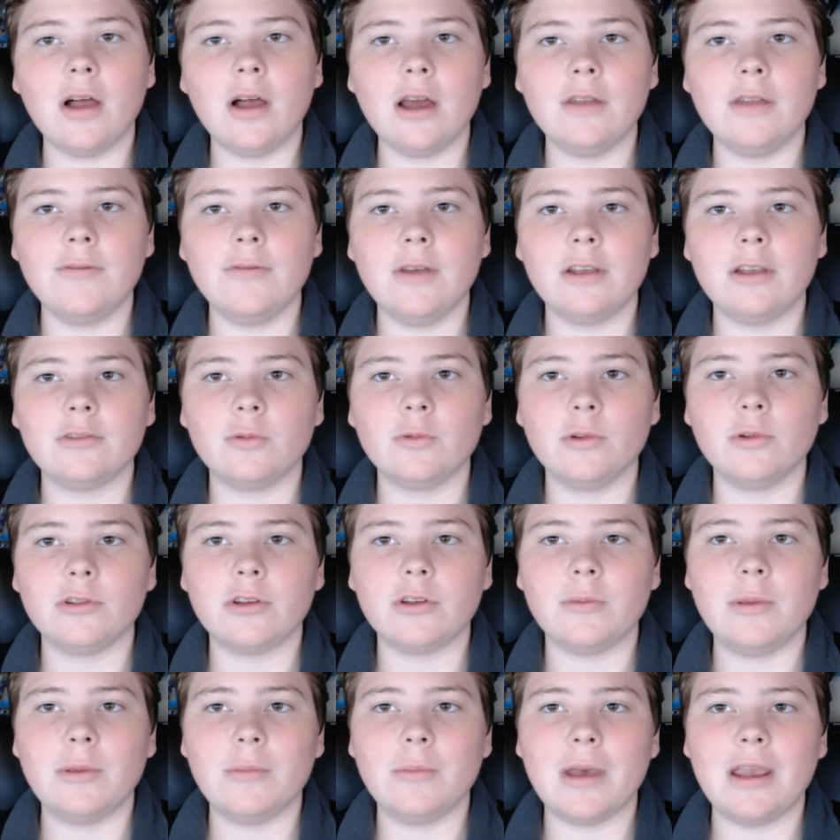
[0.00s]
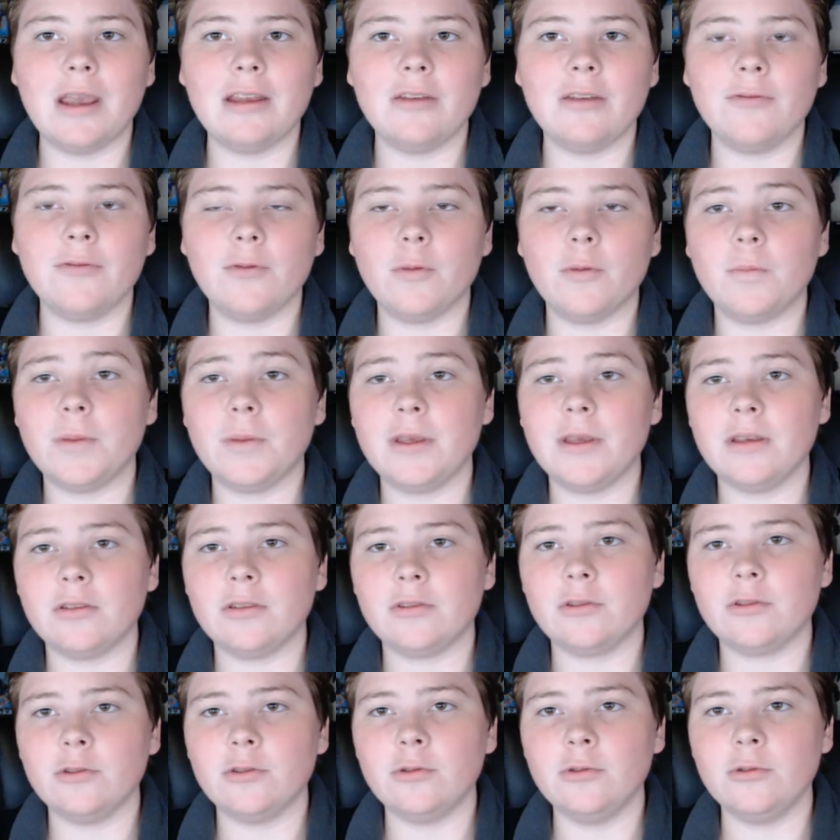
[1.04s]
So GlideFX was going to be made for
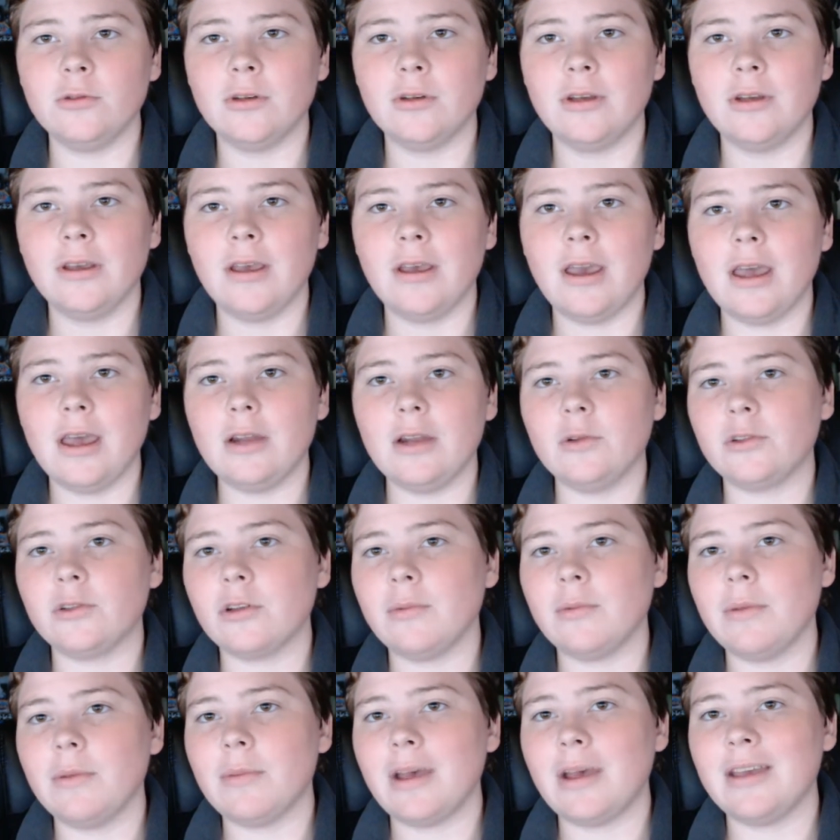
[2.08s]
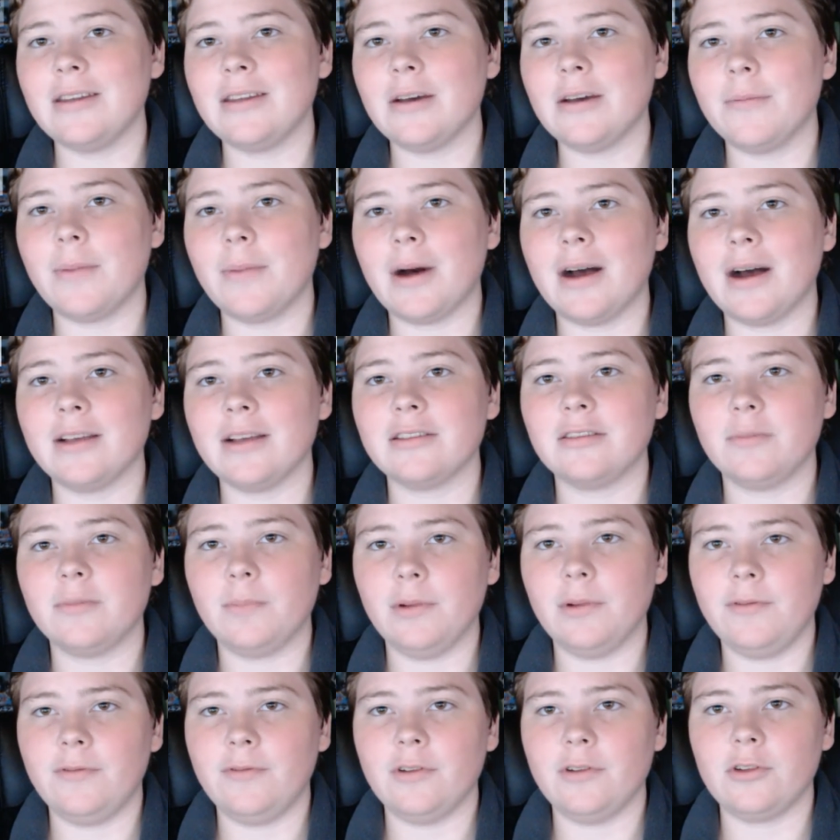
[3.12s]
PS2 and it was going to be made
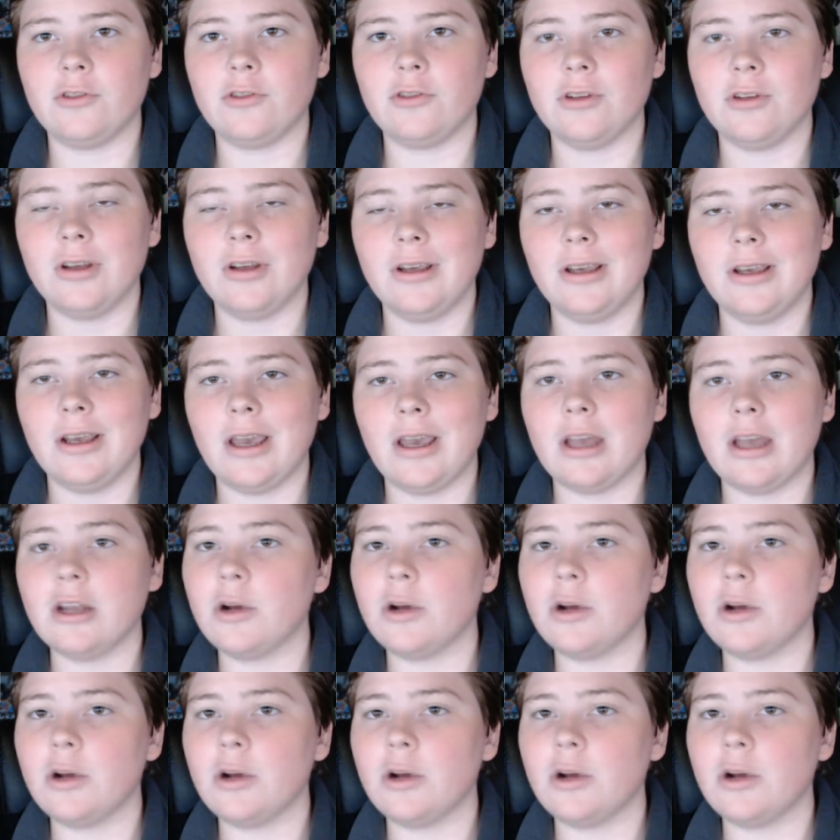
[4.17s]
by Splitfish.